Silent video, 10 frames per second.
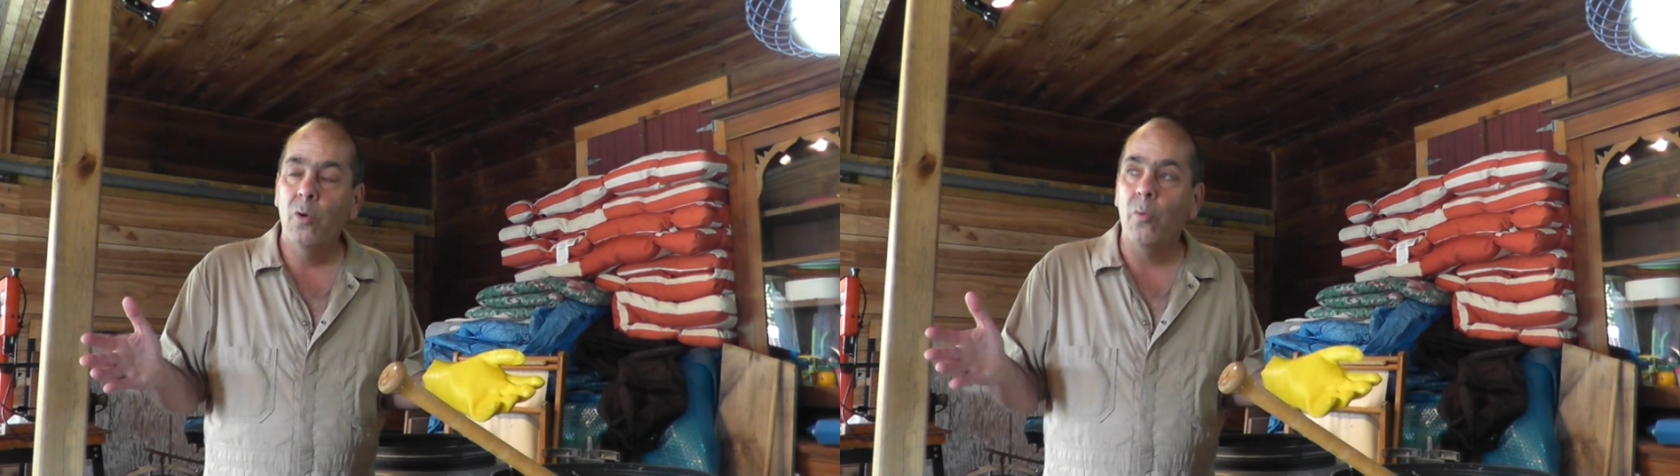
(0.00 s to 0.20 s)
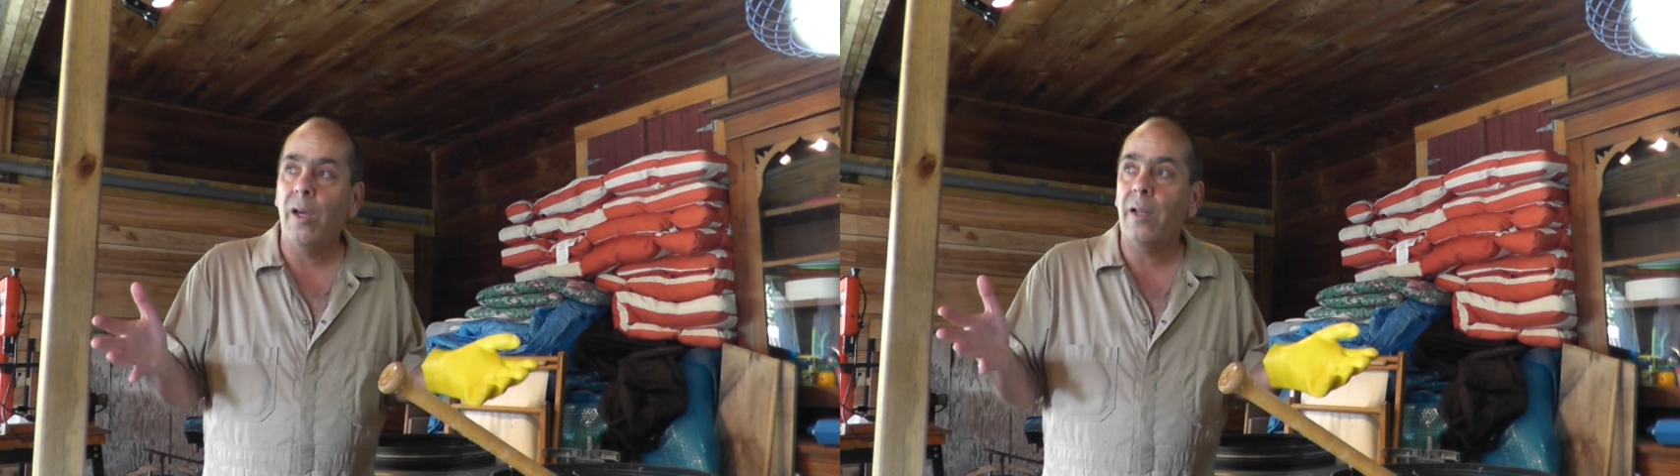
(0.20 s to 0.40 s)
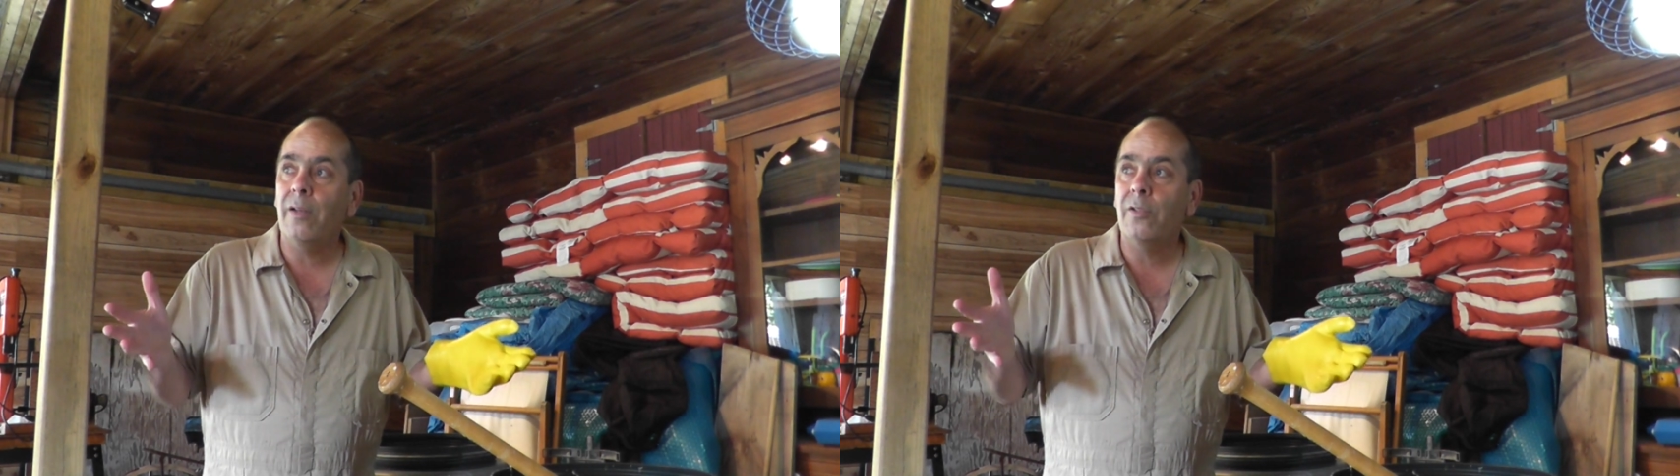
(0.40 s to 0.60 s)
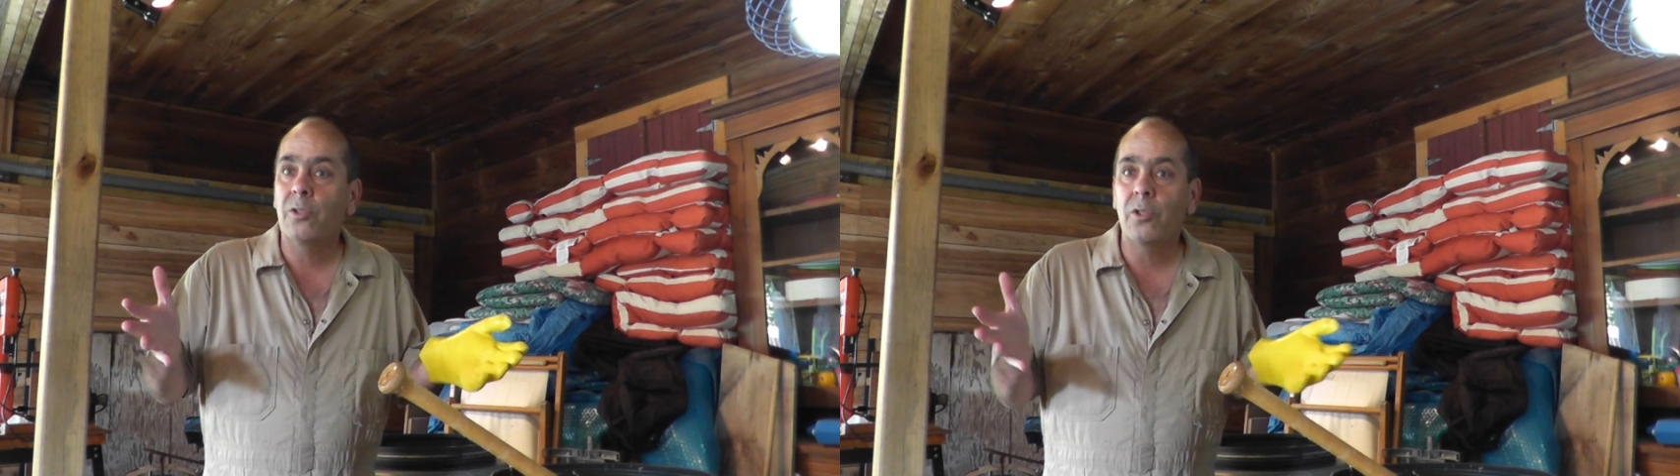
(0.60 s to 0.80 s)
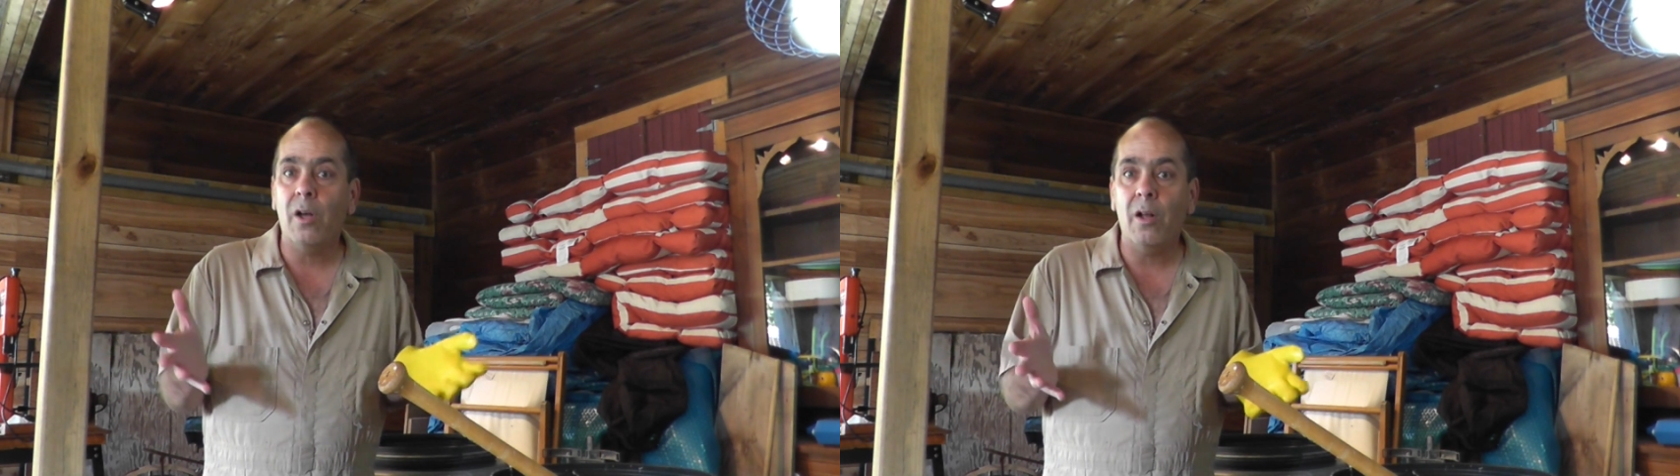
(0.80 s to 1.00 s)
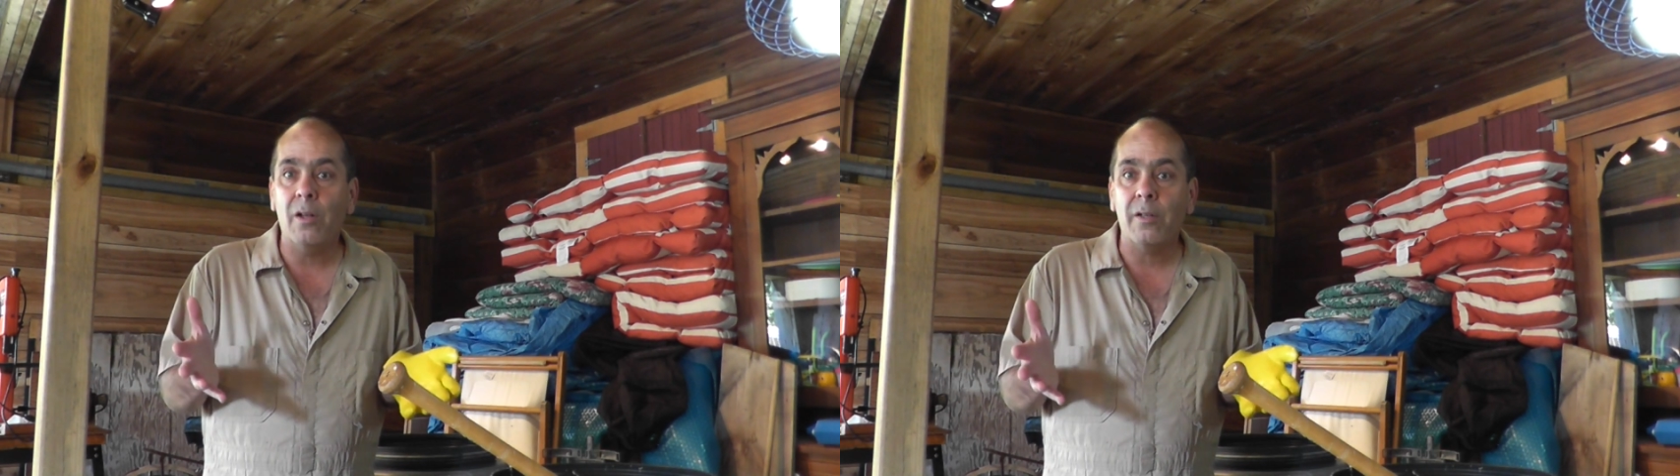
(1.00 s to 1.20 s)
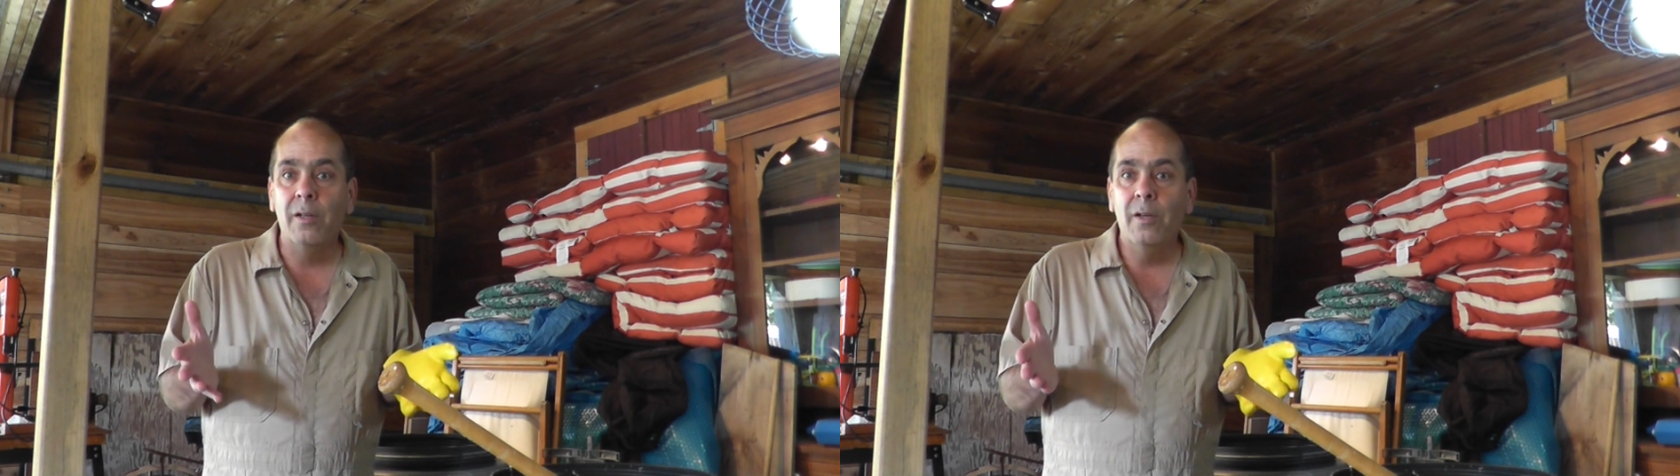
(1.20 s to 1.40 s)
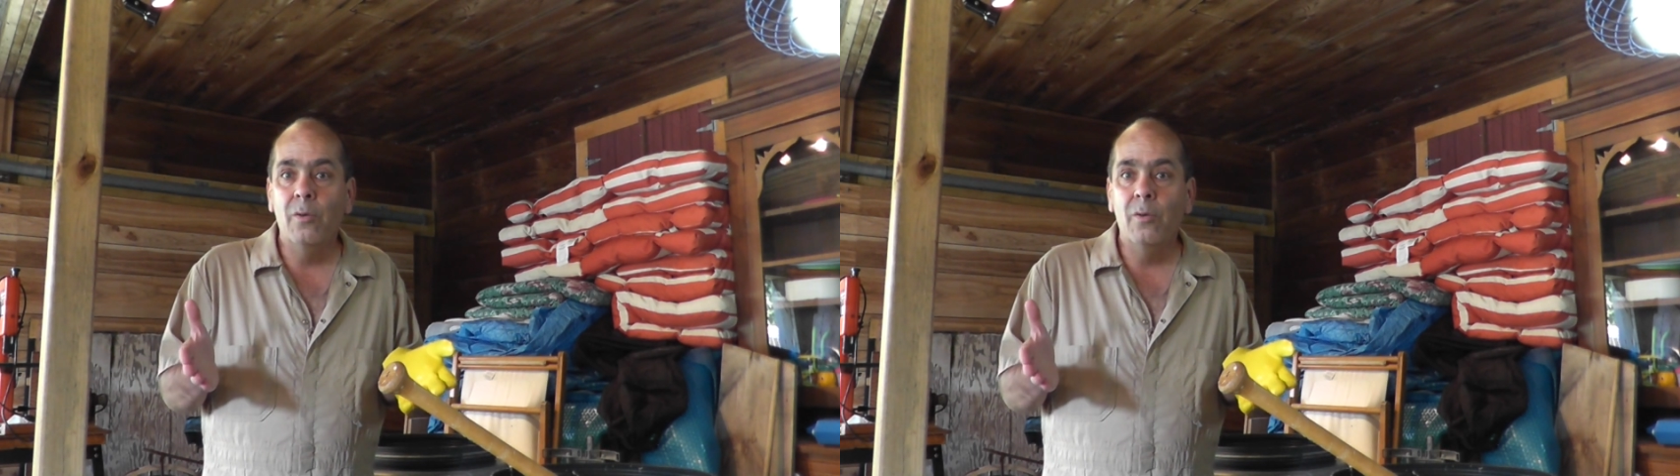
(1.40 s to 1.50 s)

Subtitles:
when salt